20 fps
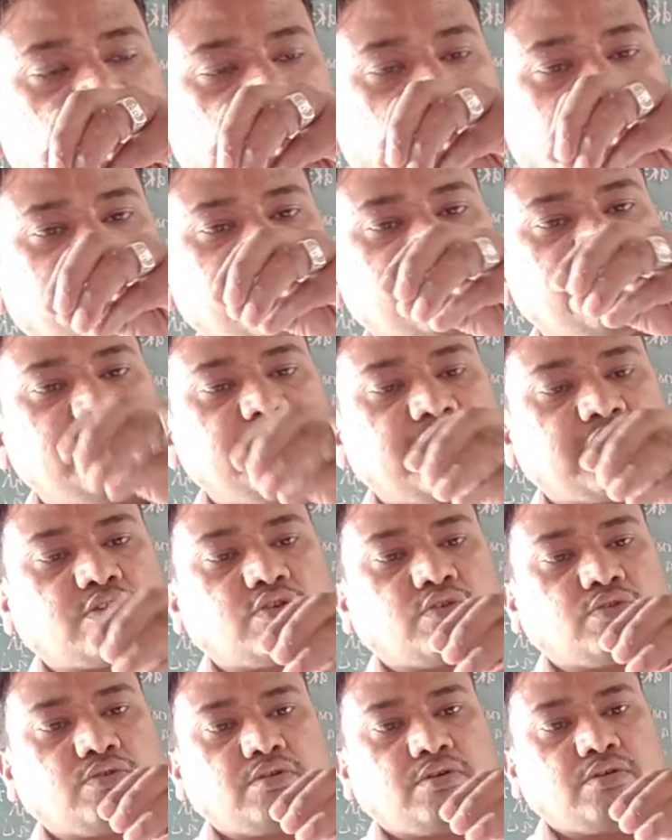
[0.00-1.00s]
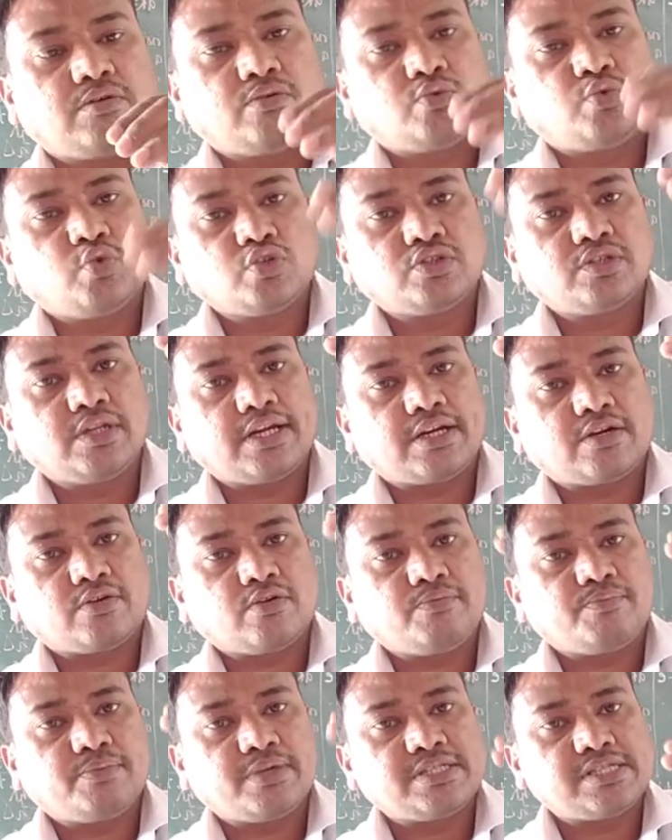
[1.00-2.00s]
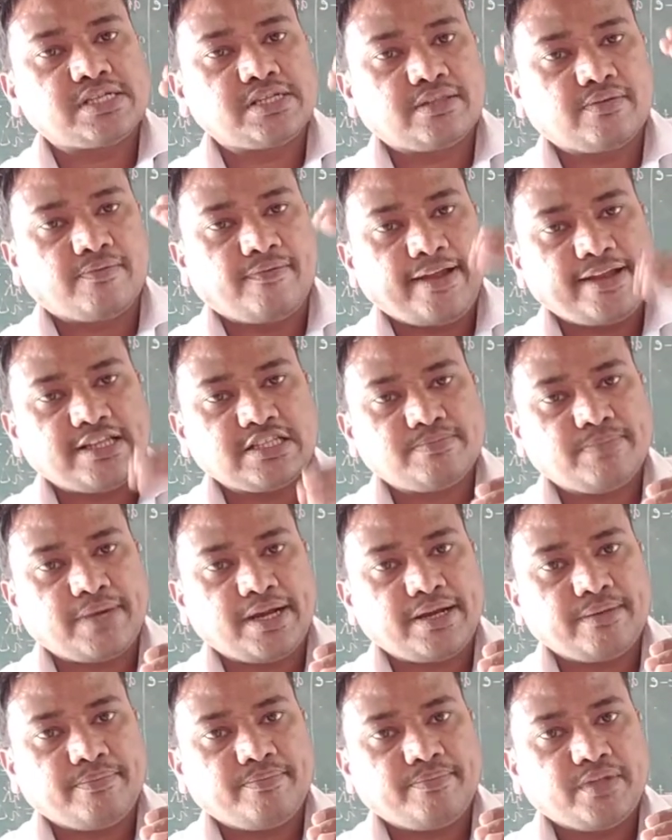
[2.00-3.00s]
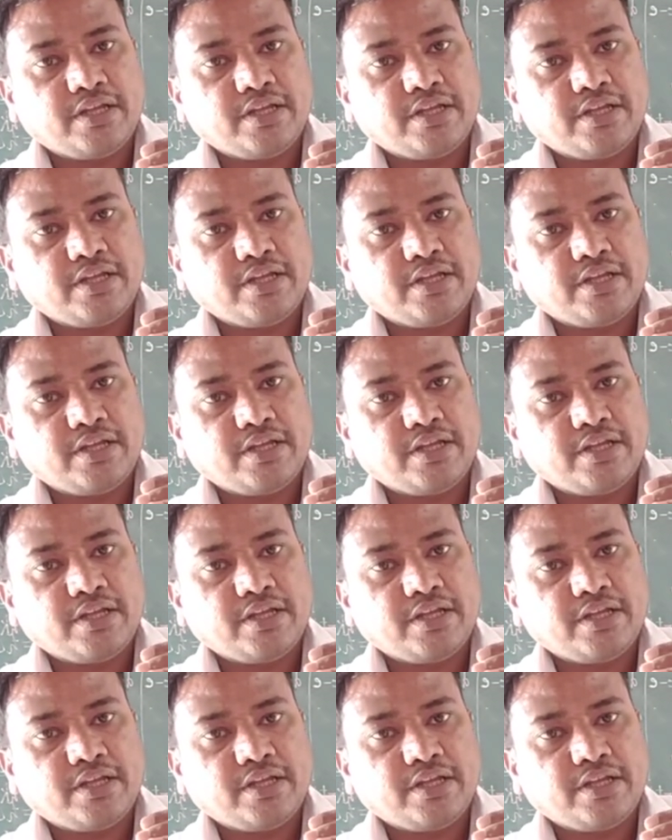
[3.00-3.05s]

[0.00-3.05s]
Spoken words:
valence electron, those electrons present in the valence band,